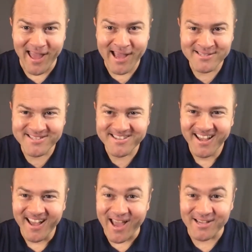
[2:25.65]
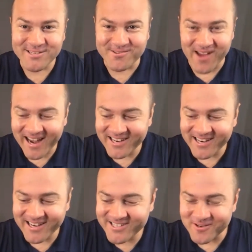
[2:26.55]
as a
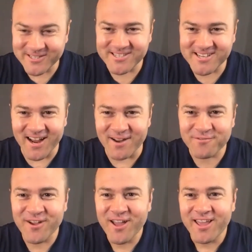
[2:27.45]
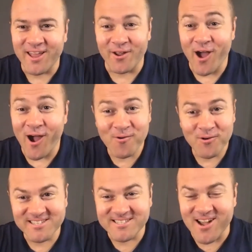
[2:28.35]
strategy, which is kind of, you know, in our
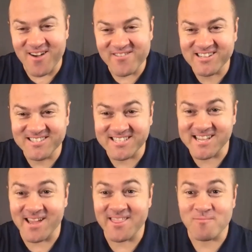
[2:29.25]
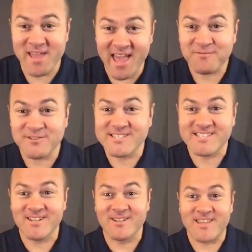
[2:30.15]
world, it's comical to say that we have to
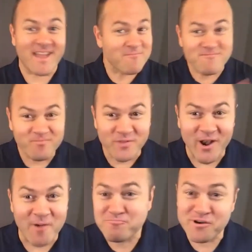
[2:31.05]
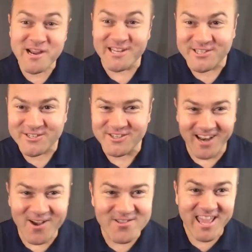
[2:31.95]
still like, you know, preach, you
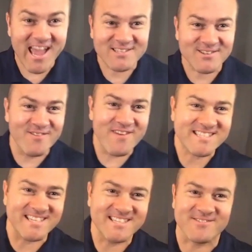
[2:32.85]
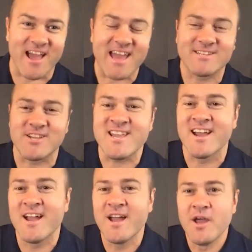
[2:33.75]
know, the cash flow investing strategy,
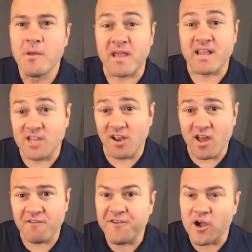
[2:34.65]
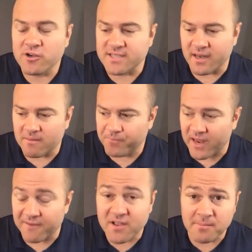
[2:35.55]
because a lot of folks that that
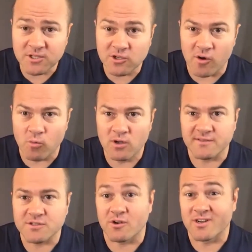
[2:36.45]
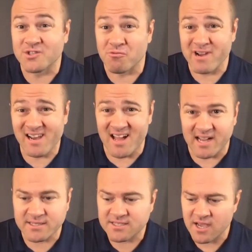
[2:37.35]
have come into our world have started to
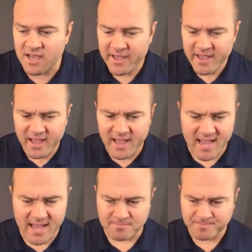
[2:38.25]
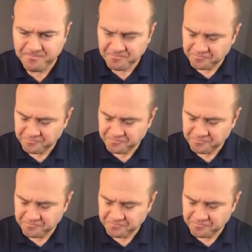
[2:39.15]
realize um,